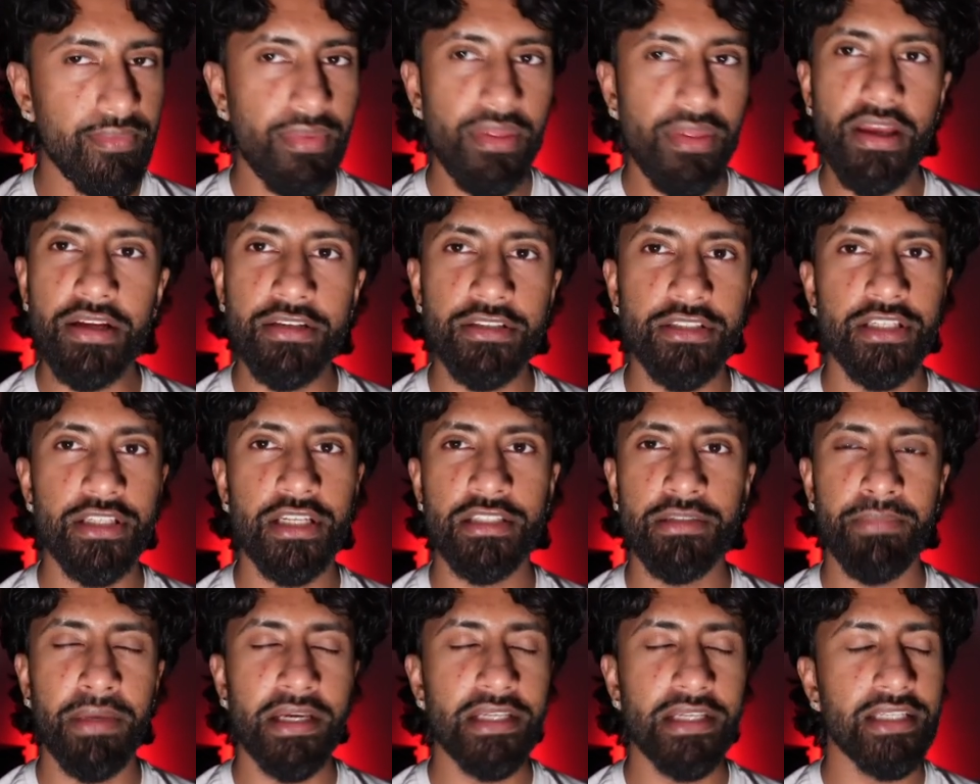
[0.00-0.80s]
It just
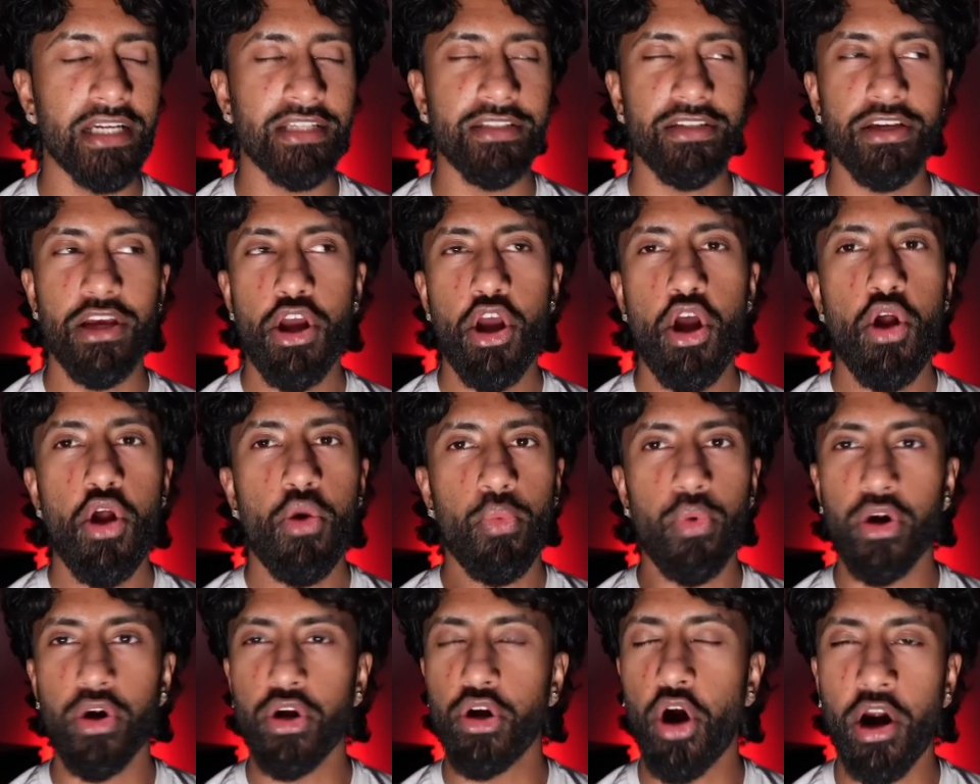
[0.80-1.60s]
doesn't make sense,
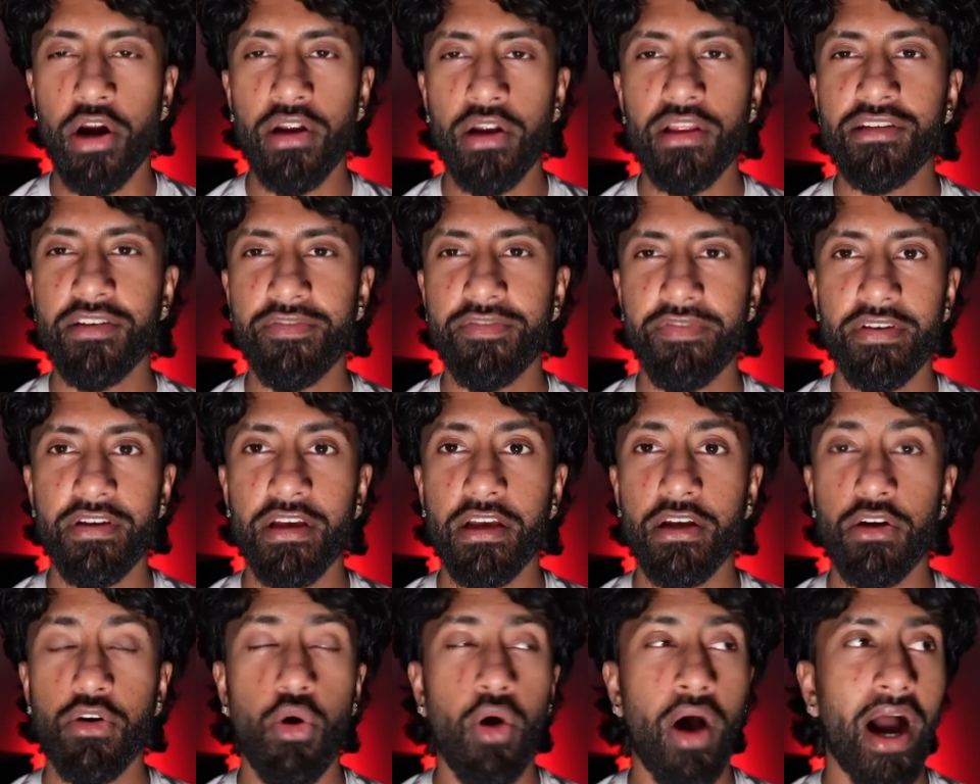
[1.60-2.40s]
regardless if it
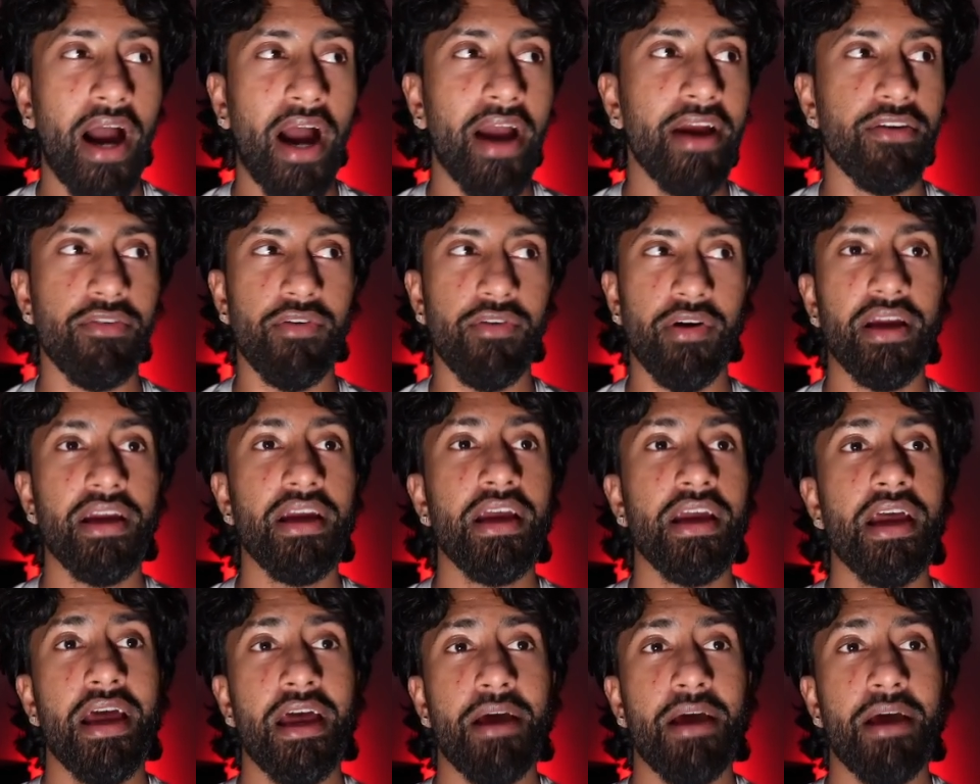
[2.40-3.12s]
could go higher, right?